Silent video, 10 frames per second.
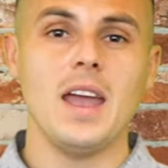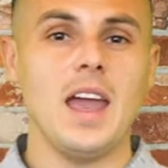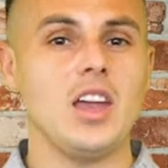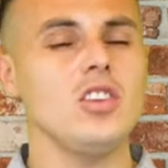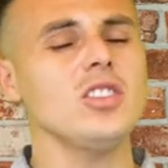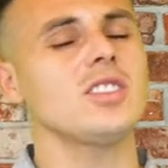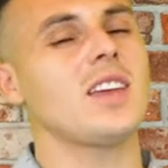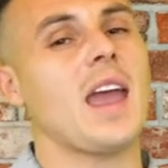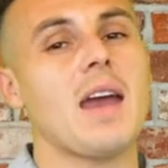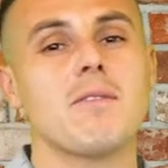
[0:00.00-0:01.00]
and you just
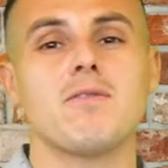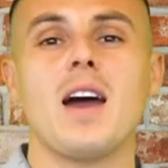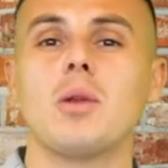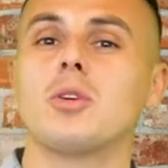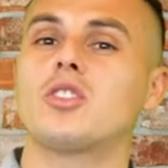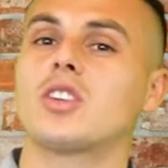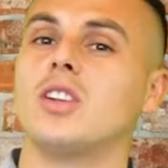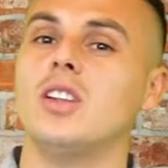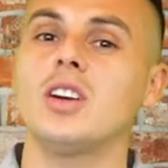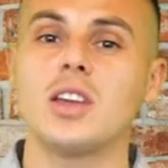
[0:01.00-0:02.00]
can't find what you're
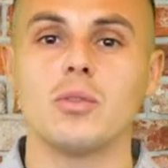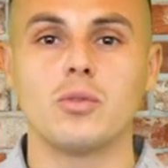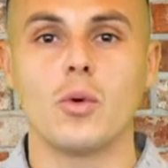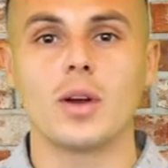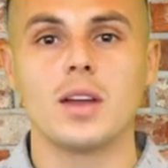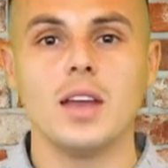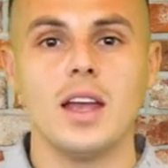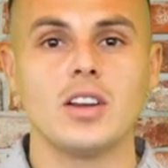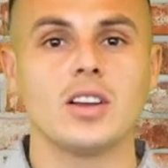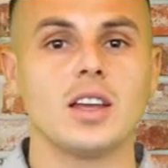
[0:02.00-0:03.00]
looking for,
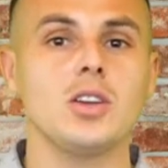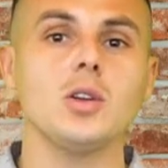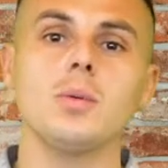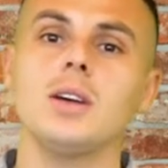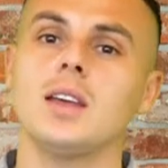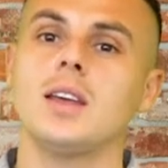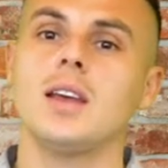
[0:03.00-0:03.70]
and you're like, you know what,